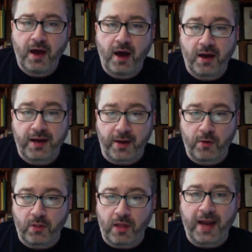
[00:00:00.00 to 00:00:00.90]

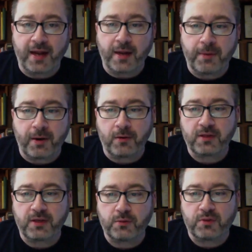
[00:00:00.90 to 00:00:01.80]
Carolina
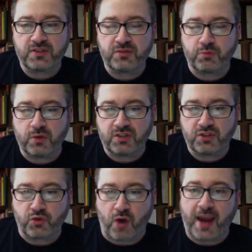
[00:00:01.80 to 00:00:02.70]
apparently was
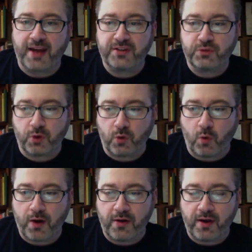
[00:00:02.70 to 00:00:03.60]
trying to
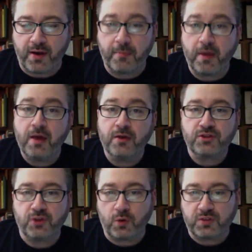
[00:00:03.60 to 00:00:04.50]
acquire him.
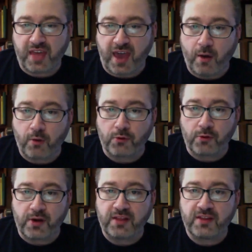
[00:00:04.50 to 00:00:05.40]
So was
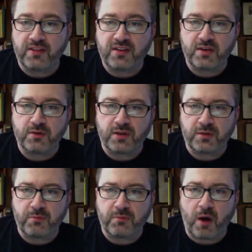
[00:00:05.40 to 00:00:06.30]
Calgary. The deal that
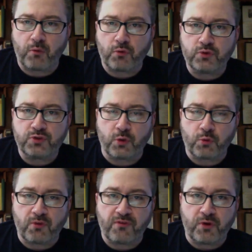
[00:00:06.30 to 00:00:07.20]
Russo
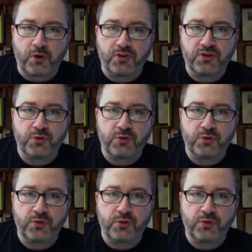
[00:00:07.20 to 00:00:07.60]
referred to